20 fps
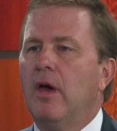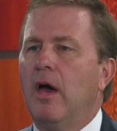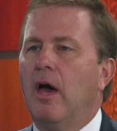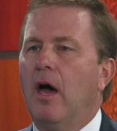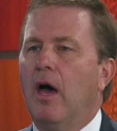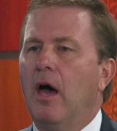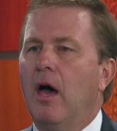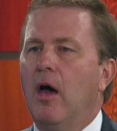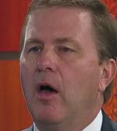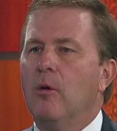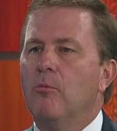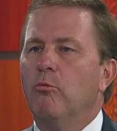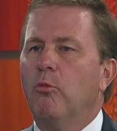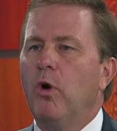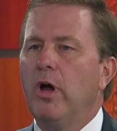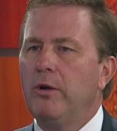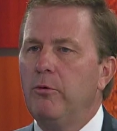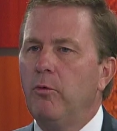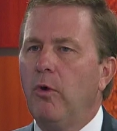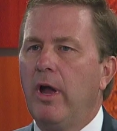
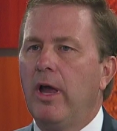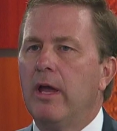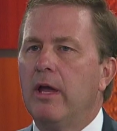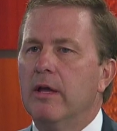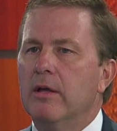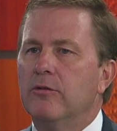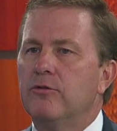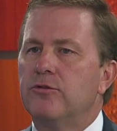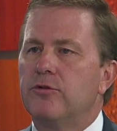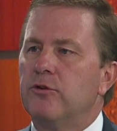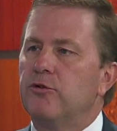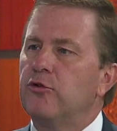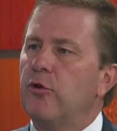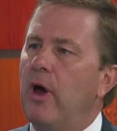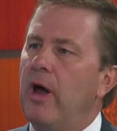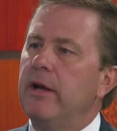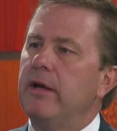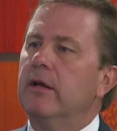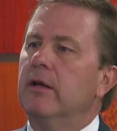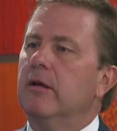One way is to
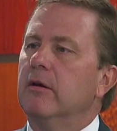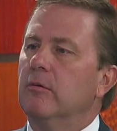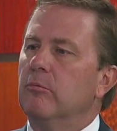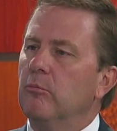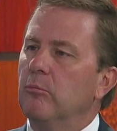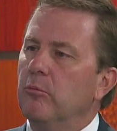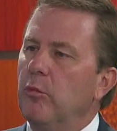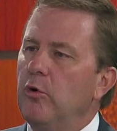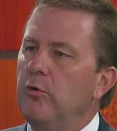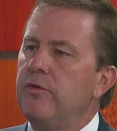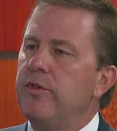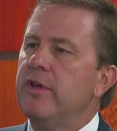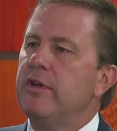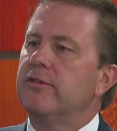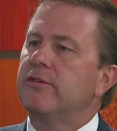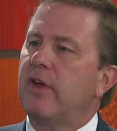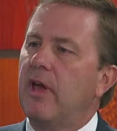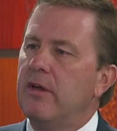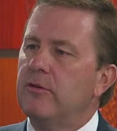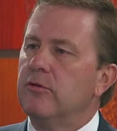try to move
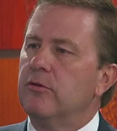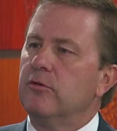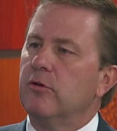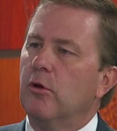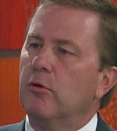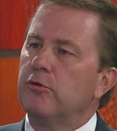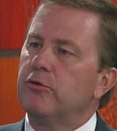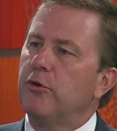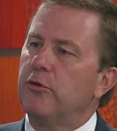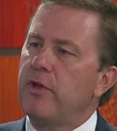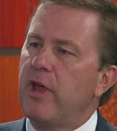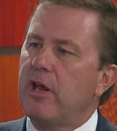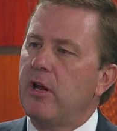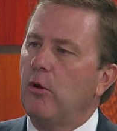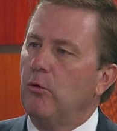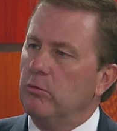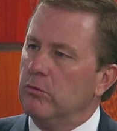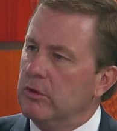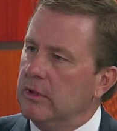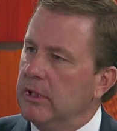these cases along so they
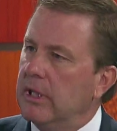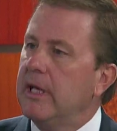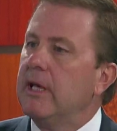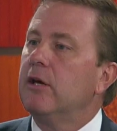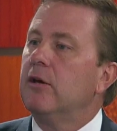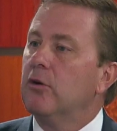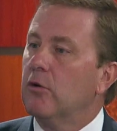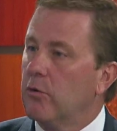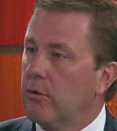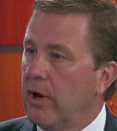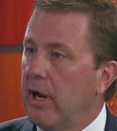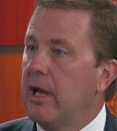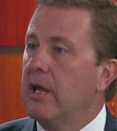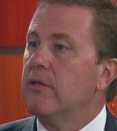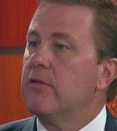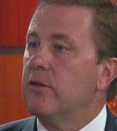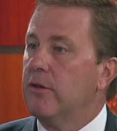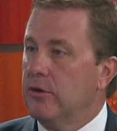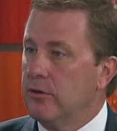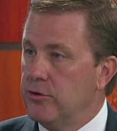don't linger
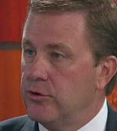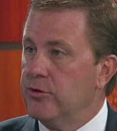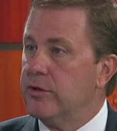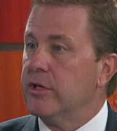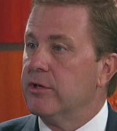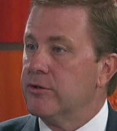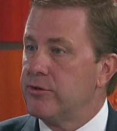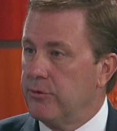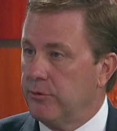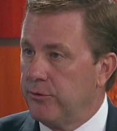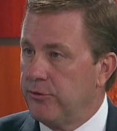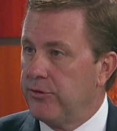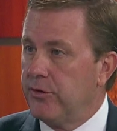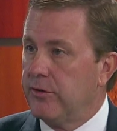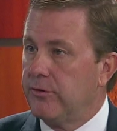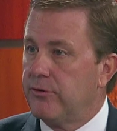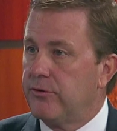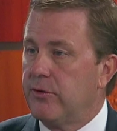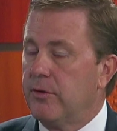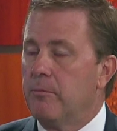in the judicial
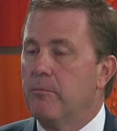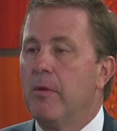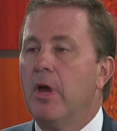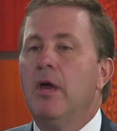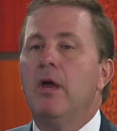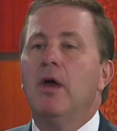system.